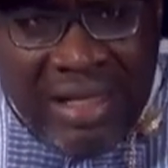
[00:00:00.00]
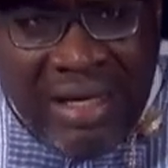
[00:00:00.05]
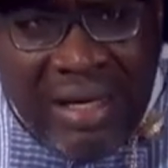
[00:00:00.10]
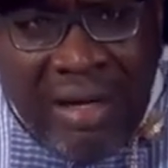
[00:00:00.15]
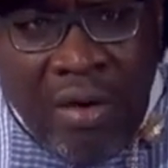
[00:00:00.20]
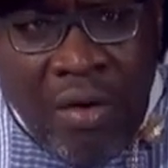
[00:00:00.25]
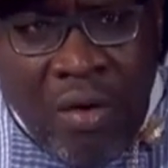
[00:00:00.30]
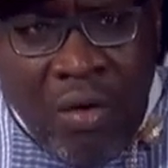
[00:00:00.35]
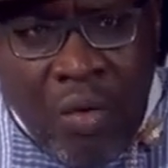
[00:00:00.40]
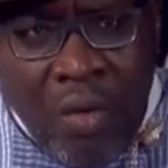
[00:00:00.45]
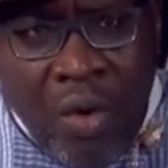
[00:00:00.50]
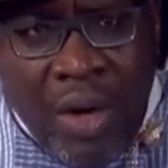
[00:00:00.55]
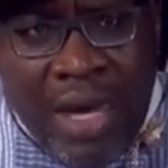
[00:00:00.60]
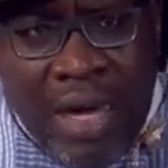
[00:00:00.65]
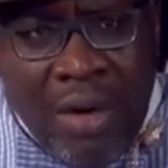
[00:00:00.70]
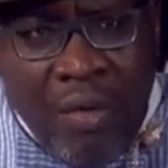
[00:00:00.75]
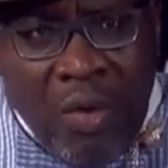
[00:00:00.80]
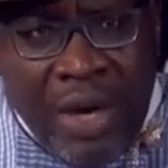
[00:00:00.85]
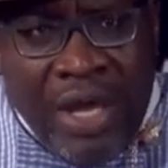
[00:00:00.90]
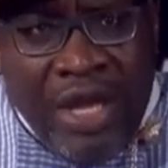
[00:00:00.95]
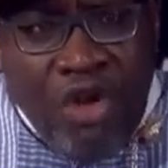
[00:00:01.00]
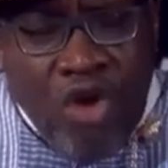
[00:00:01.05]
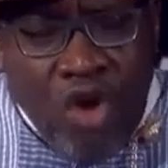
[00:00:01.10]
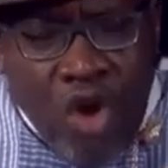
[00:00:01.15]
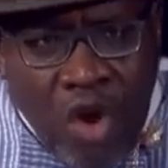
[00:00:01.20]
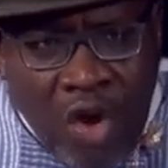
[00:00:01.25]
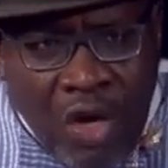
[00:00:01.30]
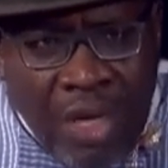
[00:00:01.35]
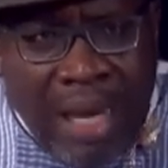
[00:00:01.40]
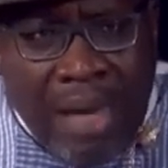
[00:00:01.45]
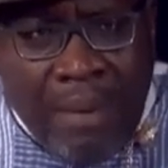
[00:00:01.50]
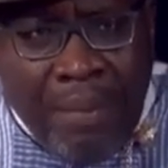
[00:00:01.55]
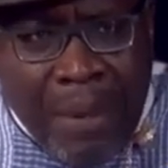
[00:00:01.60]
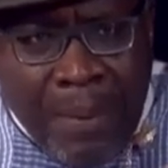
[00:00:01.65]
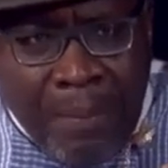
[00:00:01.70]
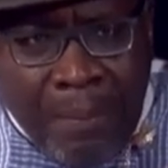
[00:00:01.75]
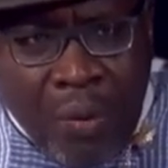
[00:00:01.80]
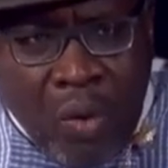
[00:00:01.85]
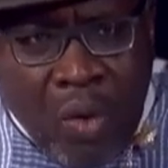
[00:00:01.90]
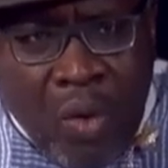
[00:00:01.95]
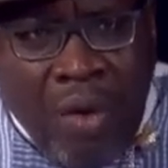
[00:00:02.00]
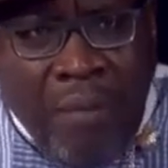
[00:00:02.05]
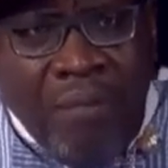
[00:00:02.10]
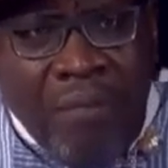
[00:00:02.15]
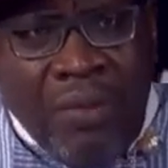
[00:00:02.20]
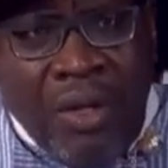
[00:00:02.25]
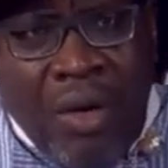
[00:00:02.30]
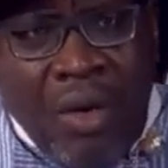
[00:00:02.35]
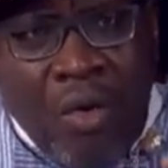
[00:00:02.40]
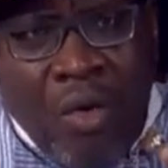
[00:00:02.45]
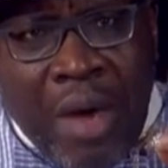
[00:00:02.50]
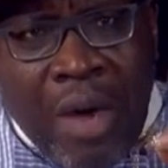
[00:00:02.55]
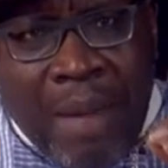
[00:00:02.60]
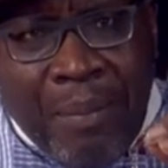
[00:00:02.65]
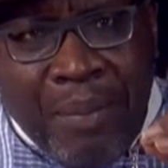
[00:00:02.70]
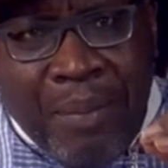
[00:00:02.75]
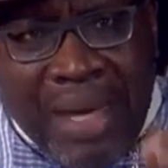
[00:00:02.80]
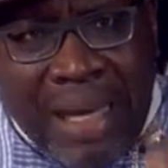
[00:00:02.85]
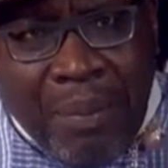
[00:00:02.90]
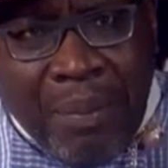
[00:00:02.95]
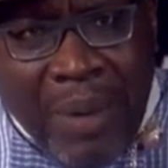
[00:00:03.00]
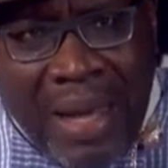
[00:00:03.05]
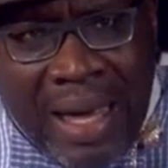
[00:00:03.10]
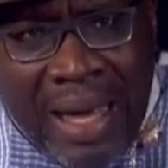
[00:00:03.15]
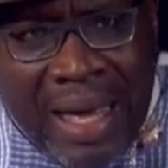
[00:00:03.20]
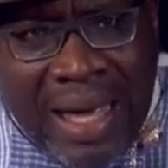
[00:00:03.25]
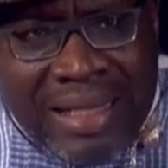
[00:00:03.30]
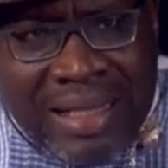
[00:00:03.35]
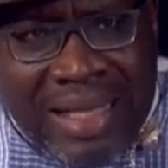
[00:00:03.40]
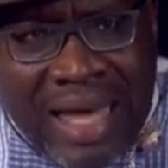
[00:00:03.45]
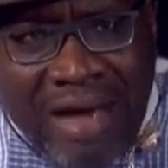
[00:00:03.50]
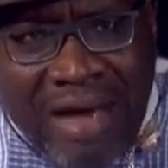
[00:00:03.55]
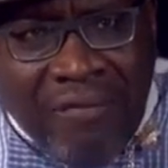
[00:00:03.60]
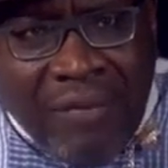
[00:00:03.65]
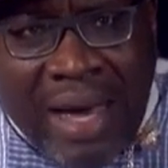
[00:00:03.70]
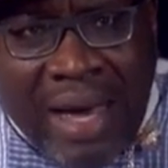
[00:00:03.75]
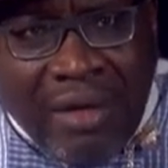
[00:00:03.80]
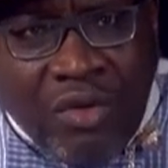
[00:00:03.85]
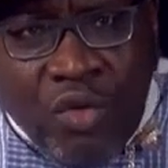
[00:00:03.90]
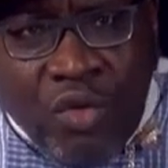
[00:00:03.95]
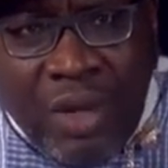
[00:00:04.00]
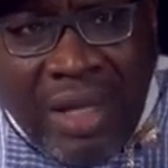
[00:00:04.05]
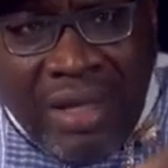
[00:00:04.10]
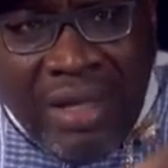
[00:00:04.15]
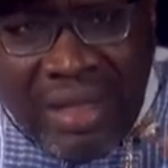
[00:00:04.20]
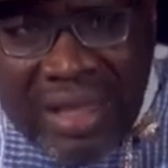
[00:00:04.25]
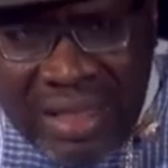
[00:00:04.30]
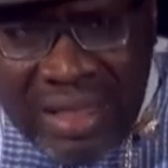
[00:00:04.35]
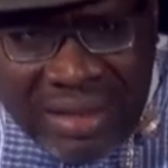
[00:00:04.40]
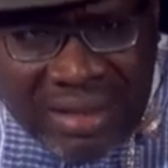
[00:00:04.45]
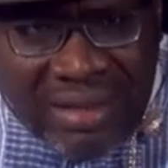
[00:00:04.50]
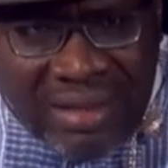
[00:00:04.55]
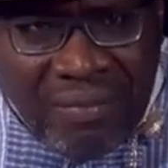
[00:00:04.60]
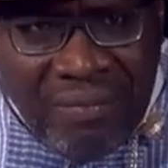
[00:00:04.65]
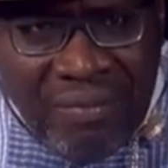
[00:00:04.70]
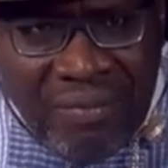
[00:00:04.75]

We know that people who are big players are doing this,